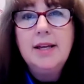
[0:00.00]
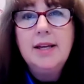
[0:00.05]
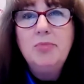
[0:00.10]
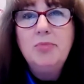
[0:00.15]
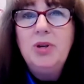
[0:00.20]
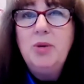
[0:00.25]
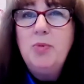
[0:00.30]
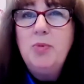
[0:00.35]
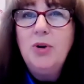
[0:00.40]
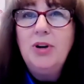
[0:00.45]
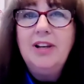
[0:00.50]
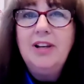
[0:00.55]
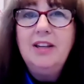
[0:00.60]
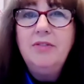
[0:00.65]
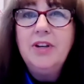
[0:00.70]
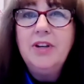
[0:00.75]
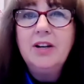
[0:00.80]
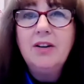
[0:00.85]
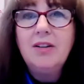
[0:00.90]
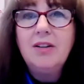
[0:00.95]
People
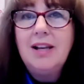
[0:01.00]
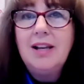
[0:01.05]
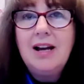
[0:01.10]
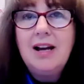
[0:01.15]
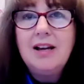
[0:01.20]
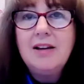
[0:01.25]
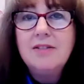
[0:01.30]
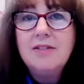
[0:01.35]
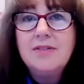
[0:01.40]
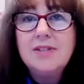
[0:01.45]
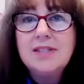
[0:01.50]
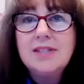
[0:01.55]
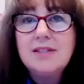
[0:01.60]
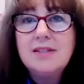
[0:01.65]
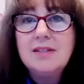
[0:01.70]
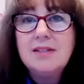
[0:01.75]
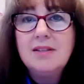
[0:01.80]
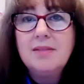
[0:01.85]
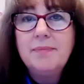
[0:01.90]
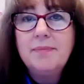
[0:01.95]
leaving our lives
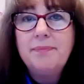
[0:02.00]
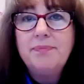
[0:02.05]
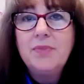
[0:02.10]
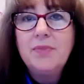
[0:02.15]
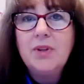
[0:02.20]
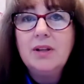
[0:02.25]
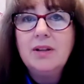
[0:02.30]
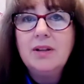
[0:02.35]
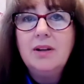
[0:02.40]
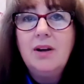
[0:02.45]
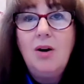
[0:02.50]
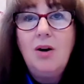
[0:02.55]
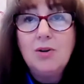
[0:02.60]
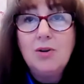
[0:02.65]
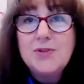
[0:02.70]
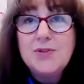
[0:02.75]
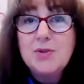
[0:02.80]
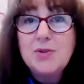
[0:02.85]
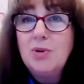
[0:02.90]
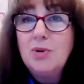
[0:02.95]

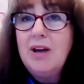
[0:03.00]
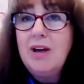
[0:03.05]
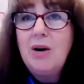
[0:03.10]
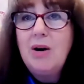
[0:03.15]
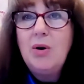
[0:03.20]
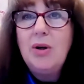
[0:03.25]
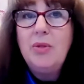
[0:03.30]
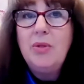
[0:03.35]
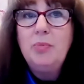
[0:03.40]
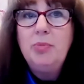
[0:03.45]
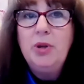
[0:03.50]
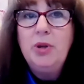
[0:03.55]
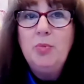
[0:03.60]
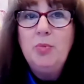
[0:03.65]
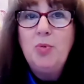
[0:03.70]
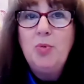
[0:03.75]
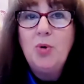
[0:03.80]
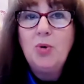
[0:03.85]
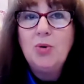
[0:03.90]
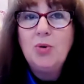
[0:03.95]
also allow other
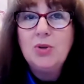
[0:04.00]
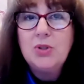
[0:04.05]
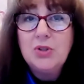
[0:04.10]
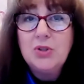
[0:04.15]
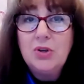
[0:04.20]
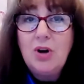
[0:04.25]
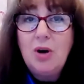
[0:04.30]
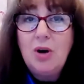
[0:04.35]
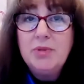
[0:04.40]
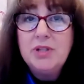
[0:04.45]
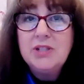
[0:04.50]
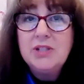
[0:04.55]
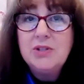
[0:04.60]
people to come